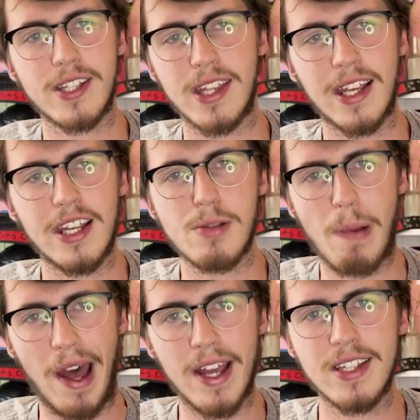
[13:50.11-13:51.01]
I think his
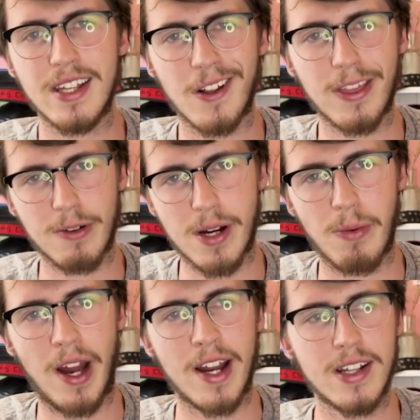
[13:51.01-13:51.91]
pace in a
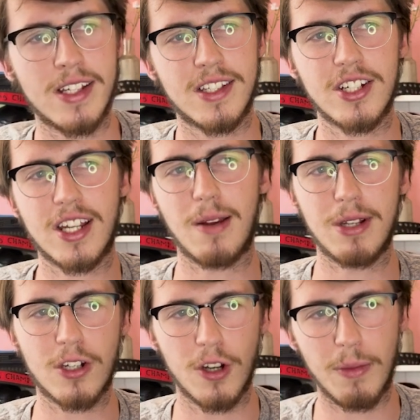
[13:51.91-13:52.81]
3-rounder is just going to be
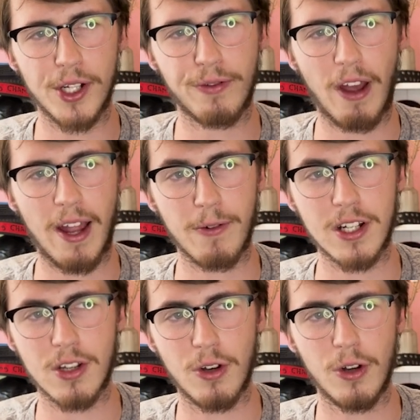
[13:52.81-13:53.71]
too much for Henry
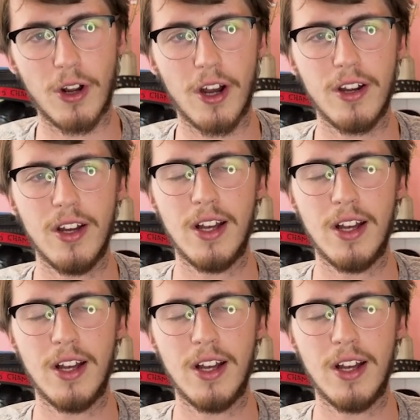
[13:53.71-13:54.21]
Cejudo,